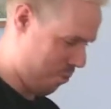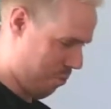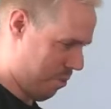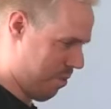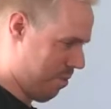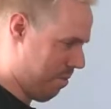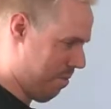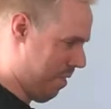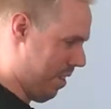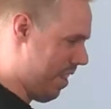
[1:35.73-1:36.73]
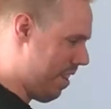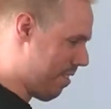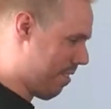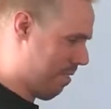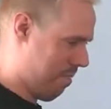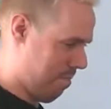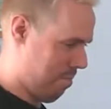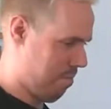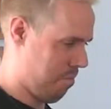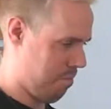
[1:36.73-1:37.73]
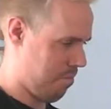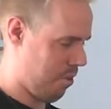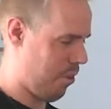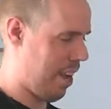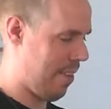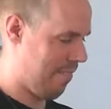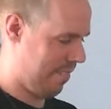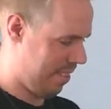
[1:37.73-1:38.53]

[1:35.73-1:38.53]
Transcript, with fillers: Ooh. It is. Okay,